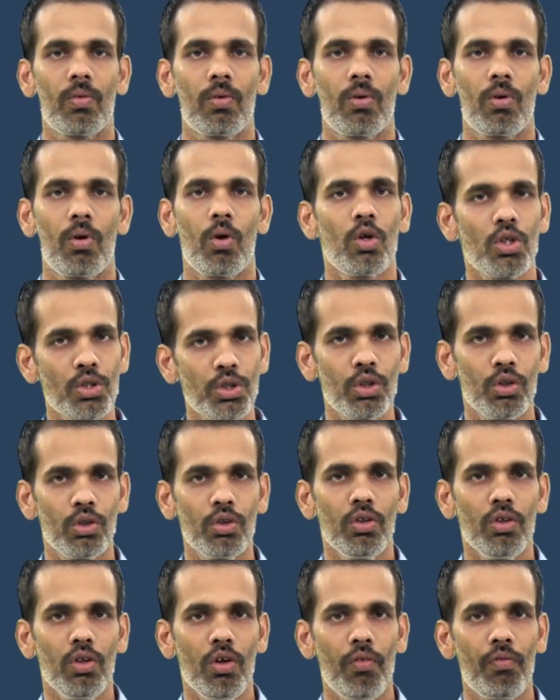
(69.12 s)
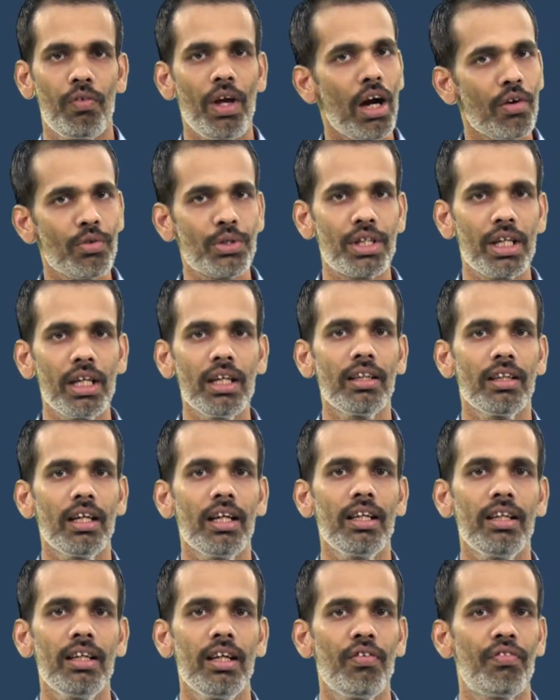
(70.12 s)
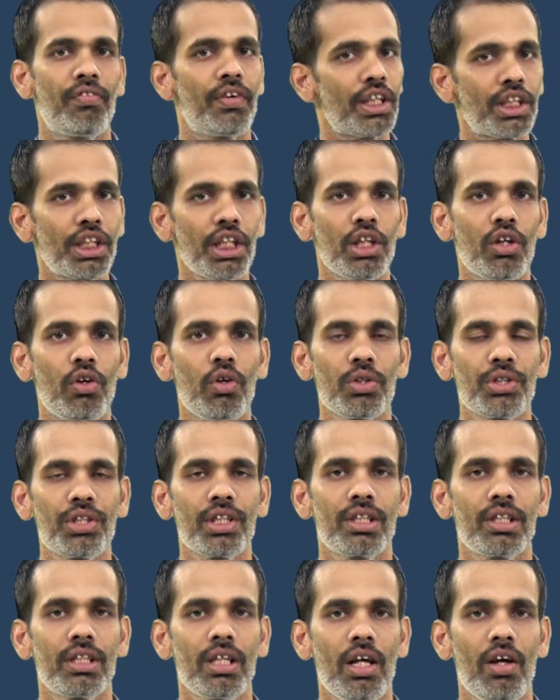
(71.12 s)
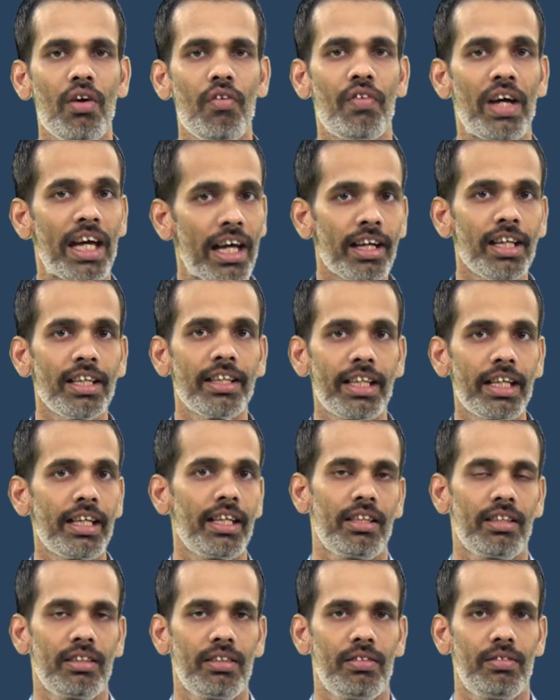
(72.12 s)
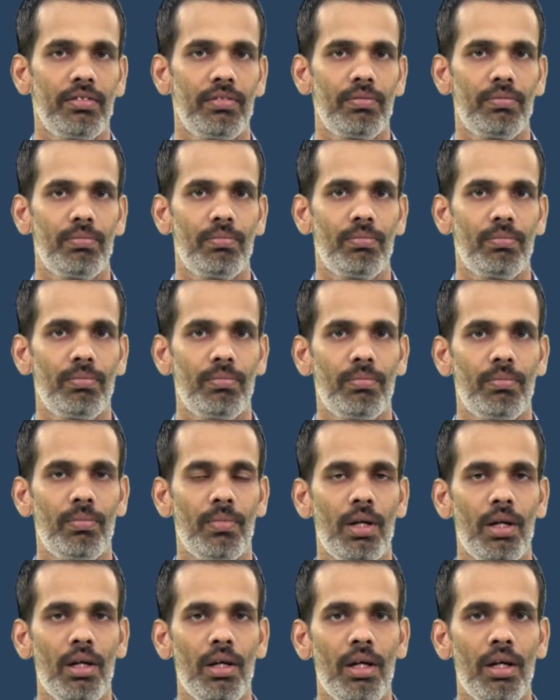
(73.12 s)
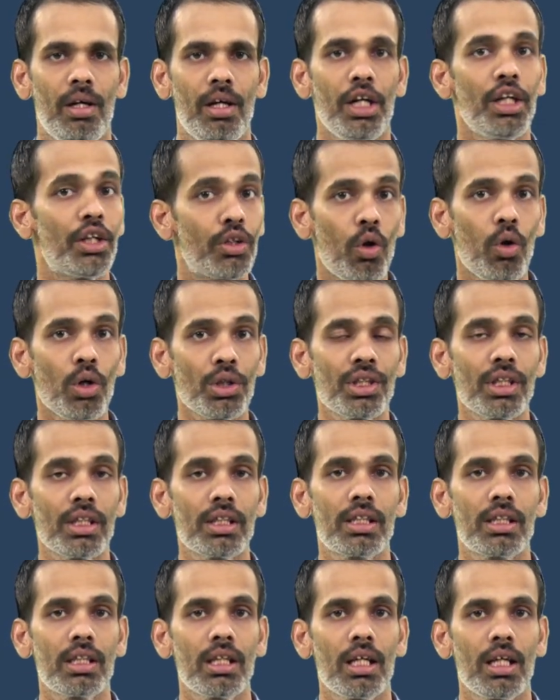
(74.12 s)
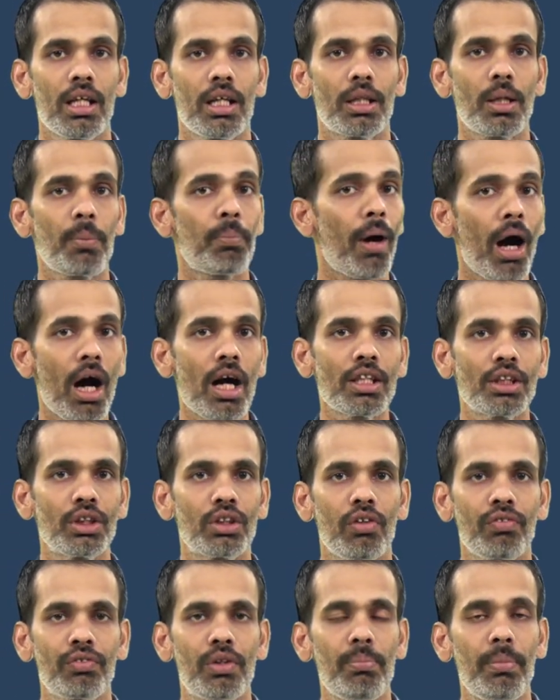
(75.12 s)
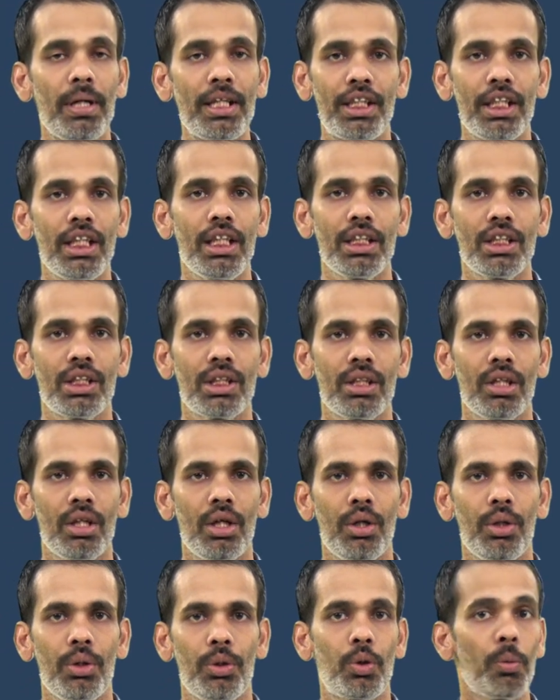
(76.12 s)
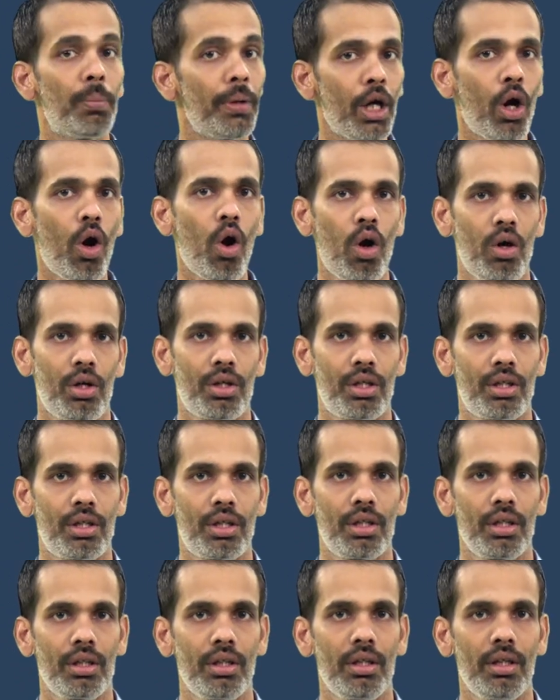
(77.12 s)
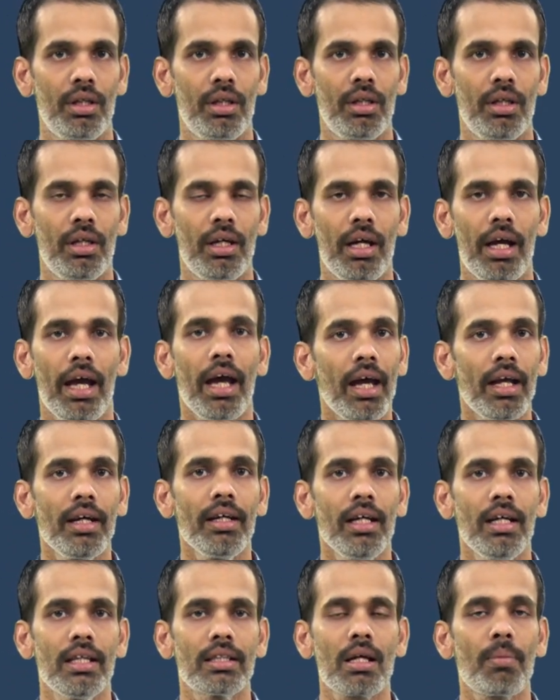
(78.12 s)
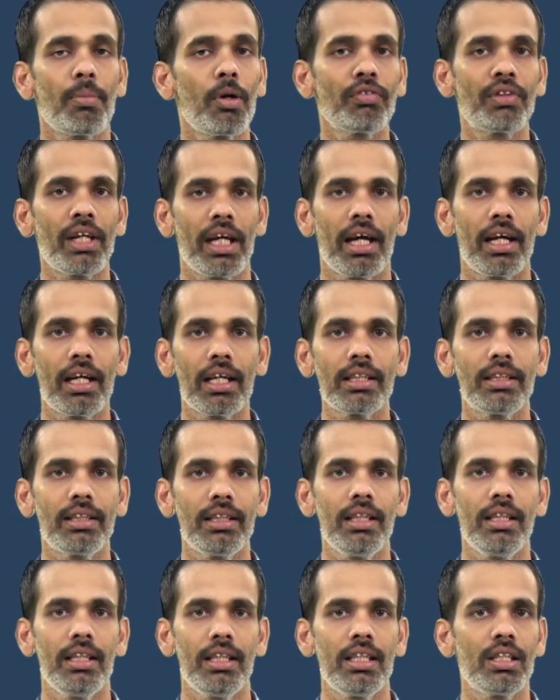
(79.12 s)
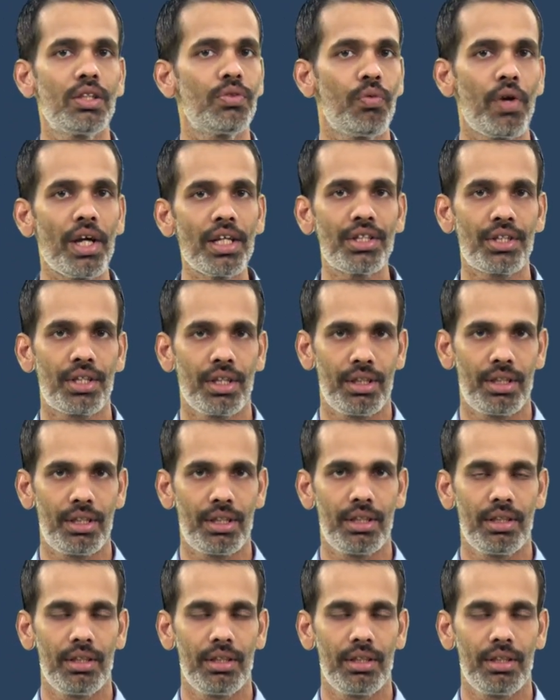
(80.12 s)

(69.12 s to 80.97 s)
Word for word: Also, we have seen that friction causes wear and tear. It causes the parts of the machines to be hot and some of the energy is wasted.